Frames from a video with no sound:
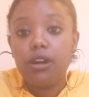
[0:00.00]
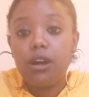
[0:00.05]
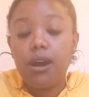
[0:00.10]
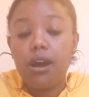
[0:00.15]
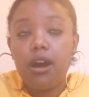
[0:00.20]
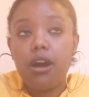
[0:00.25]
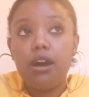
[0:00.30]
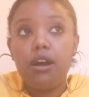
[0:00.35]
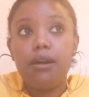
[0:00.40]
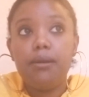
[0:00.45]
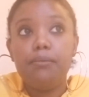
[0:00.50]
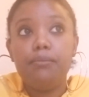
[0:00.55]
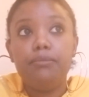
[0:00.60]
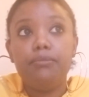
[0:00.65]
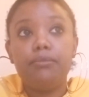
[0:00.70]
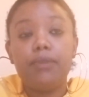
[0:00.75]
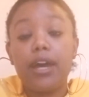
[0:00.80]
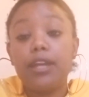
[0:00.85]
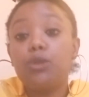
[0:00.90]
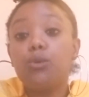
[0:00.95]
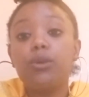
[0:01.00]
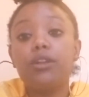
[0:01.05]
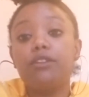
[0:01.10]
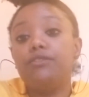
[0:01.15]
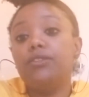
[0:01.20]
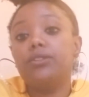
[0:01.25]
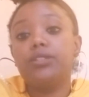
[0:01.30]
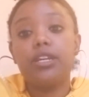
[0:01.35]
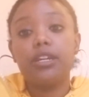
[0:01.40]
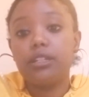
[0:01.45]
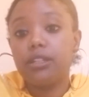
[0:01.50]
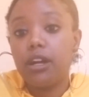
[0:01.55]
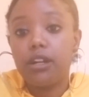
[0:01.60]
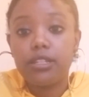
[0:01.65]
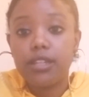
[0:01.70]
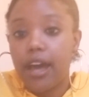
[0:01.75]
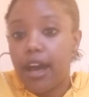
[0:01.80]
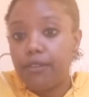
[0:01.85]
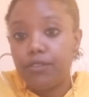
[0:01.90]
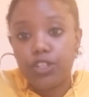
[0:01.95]
I know what it feels like not
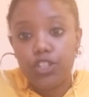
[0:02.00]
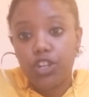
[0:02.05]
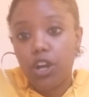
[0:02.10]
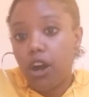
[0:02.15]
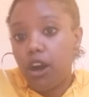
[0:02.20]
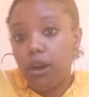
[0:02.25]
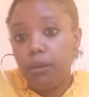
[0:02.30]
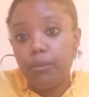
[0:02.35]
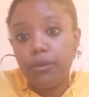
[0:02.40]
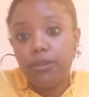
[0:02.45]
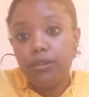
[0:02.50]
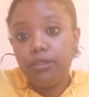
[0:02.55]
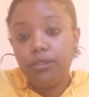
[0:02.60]
to have a job.